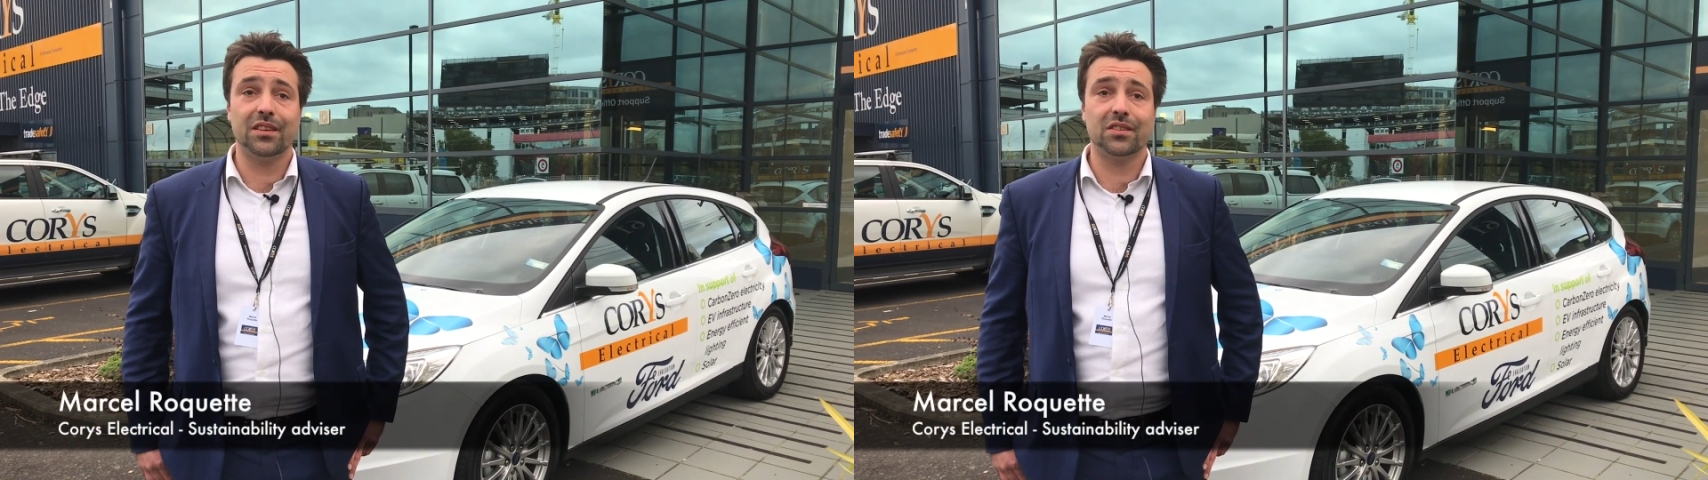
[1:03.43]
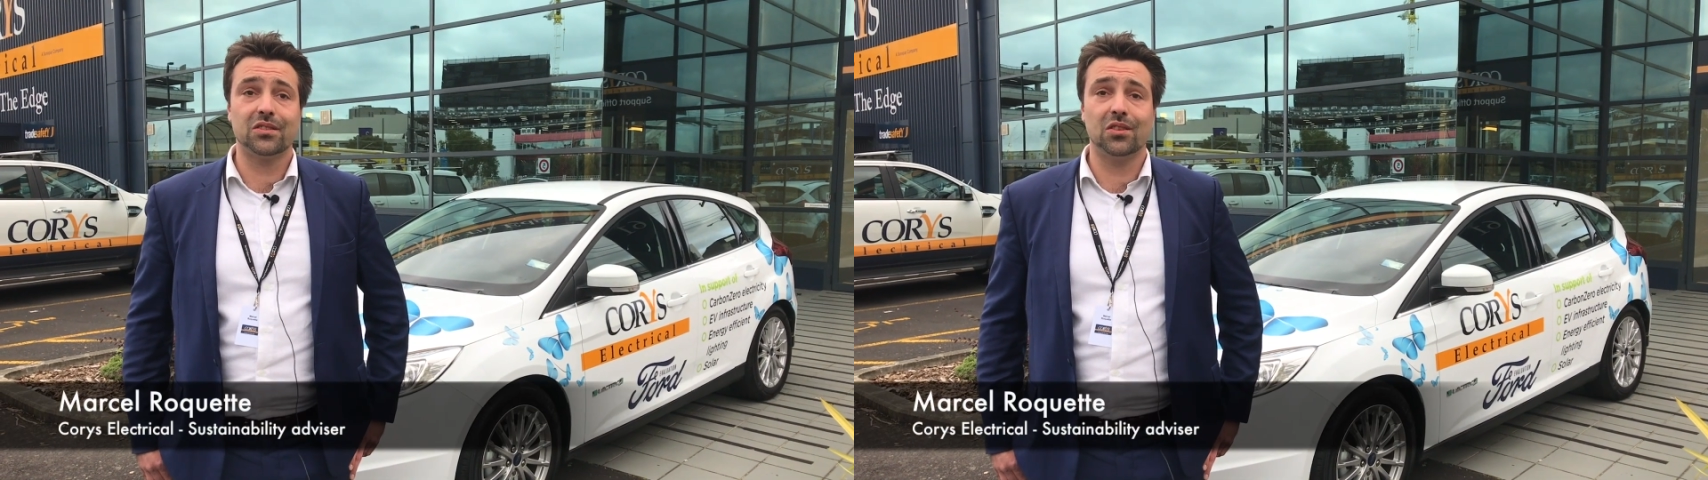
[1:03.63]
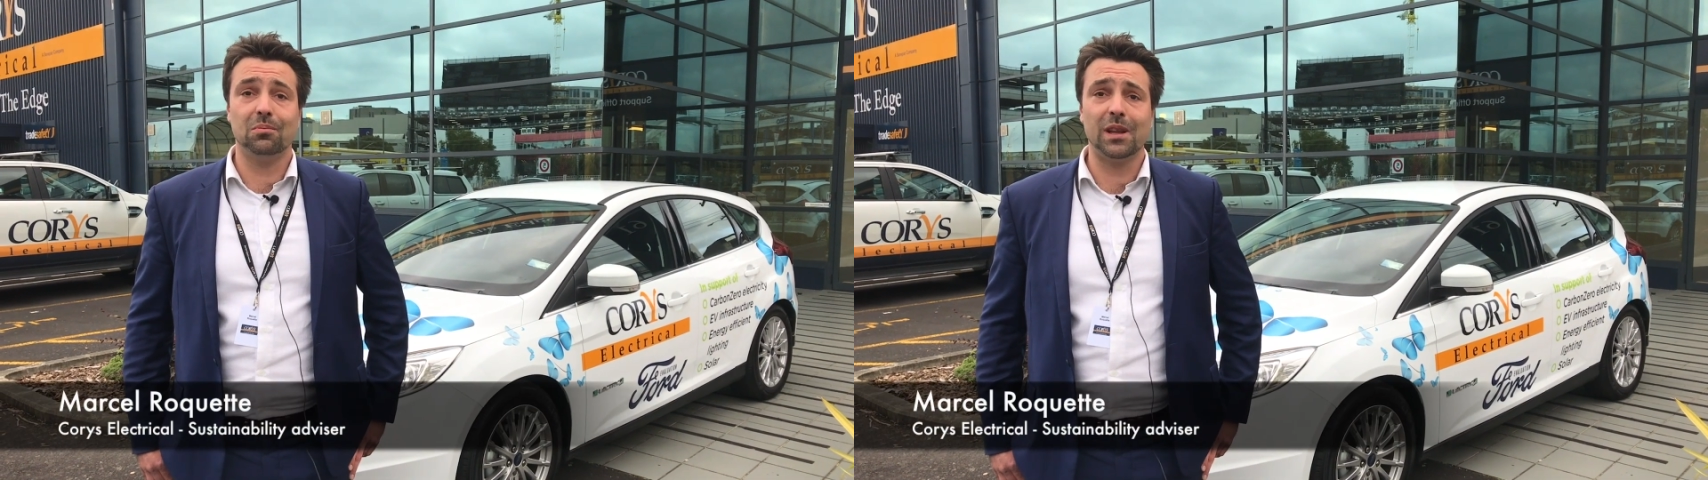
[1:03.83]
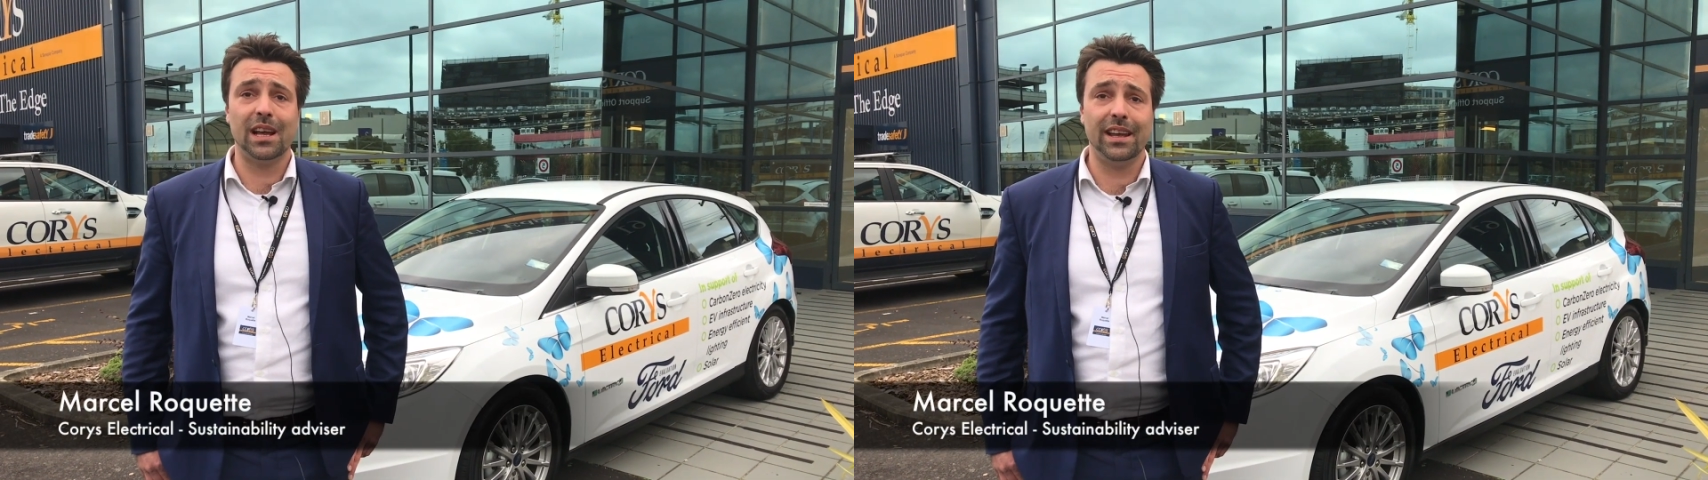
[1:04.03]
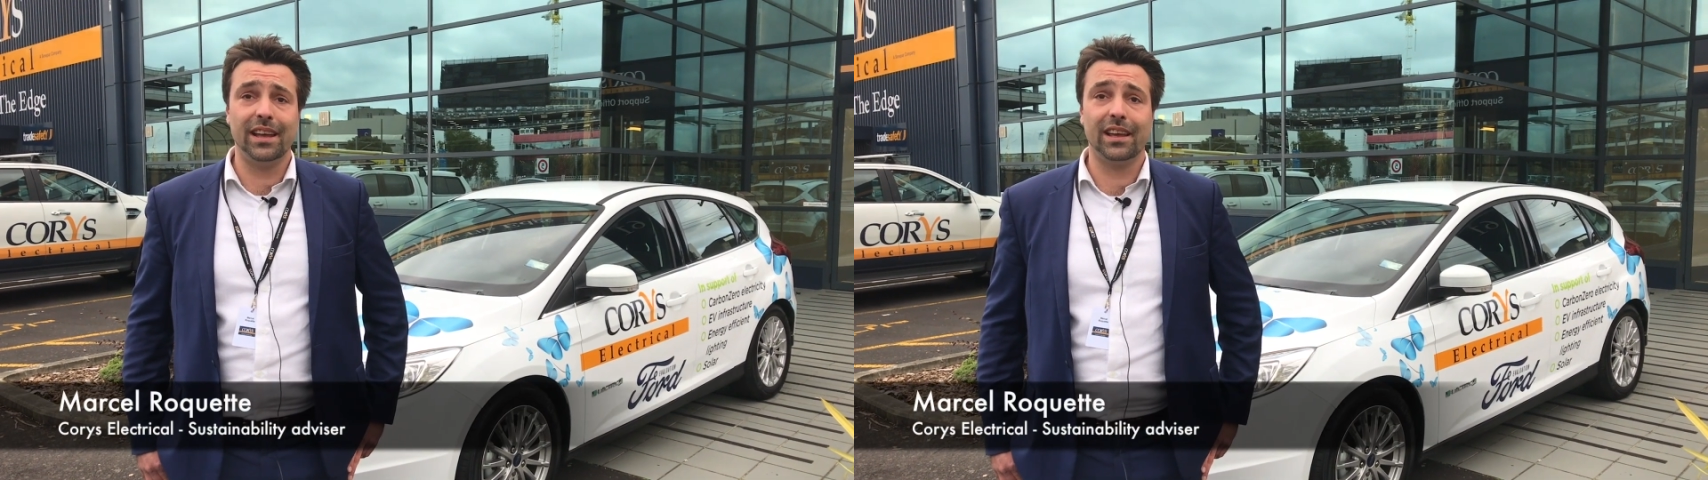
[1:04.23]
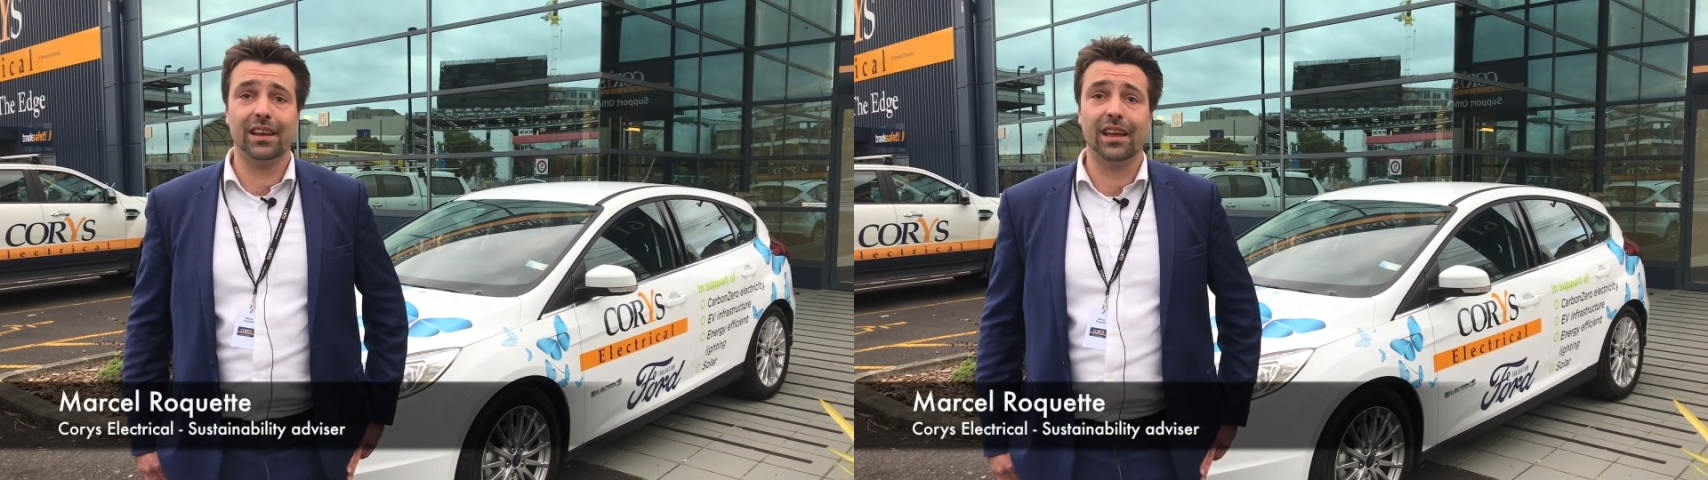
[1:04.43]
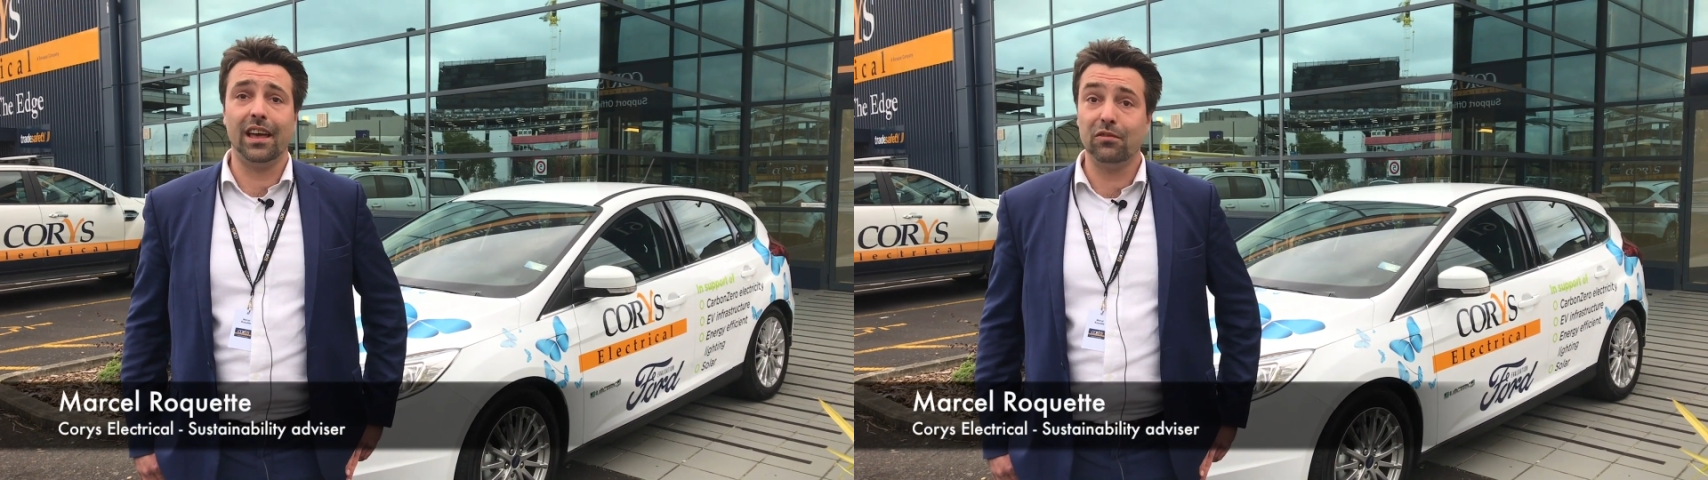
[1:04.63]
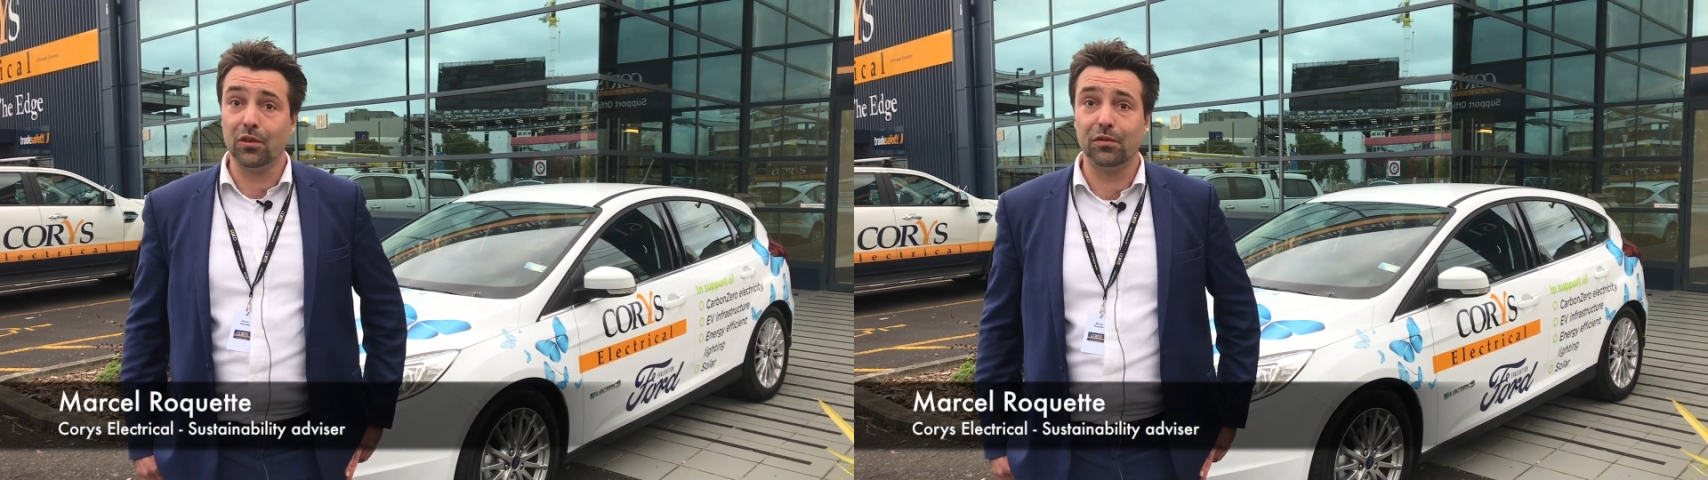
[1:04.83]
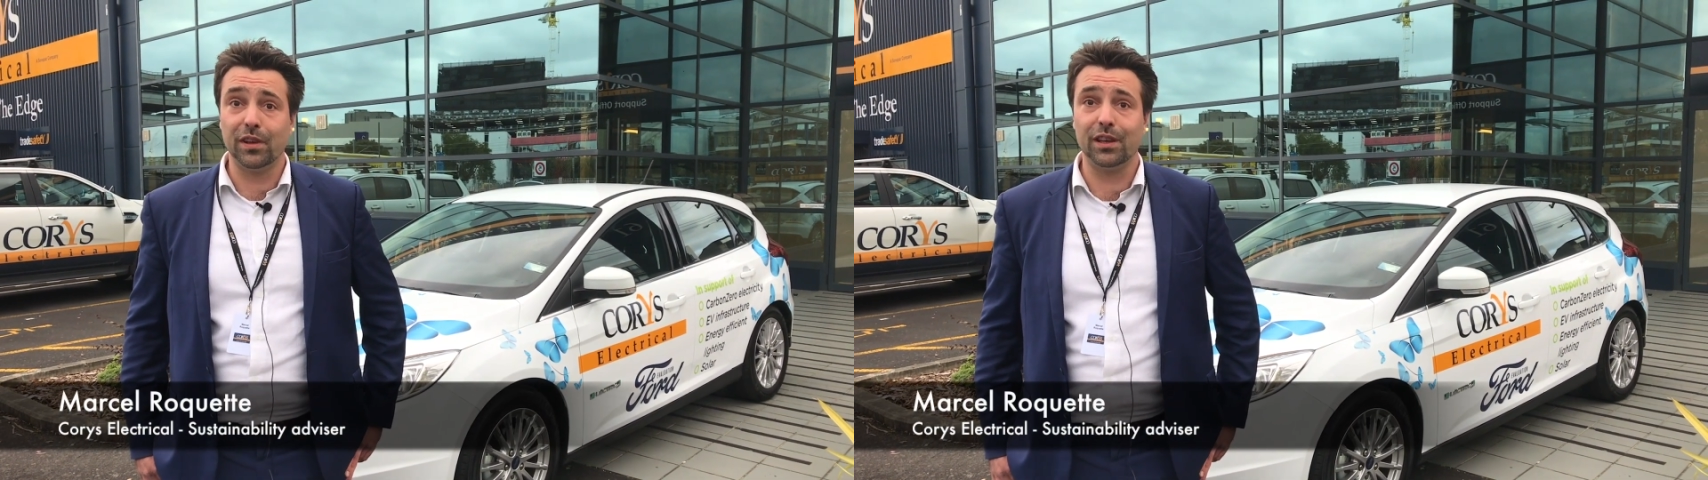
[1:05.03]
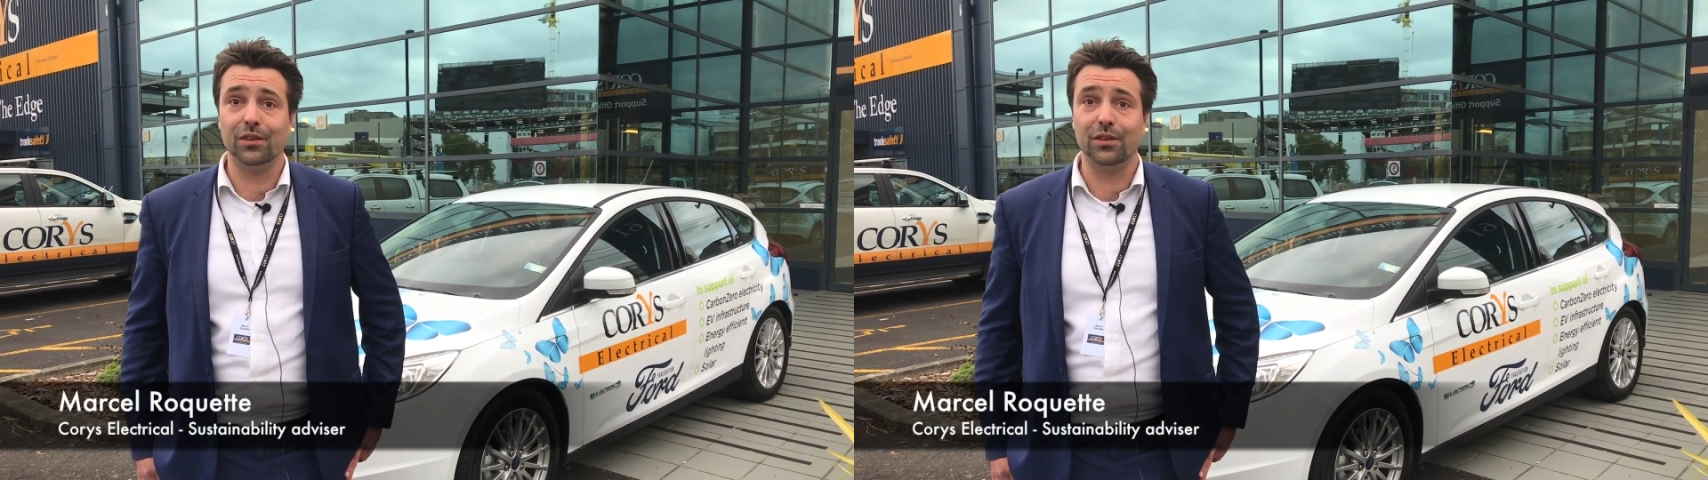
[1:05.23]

supplying everything